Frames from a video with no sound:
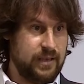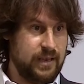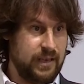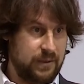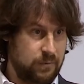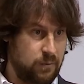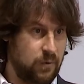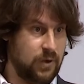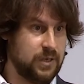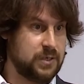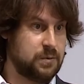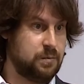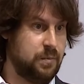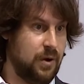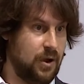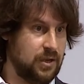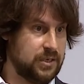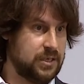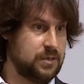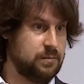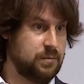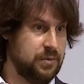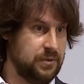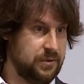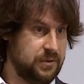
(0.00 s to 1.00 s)
it was
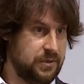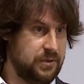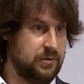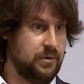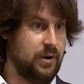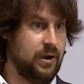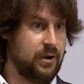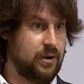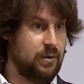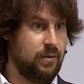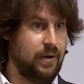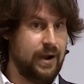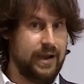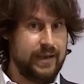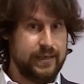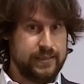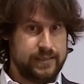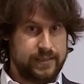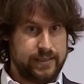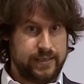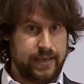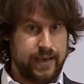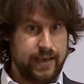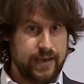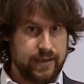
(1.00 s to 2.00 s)
possible to acquire
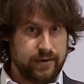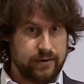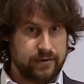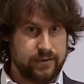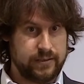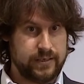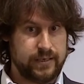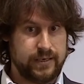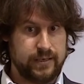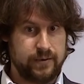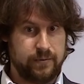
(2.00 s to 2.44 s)
status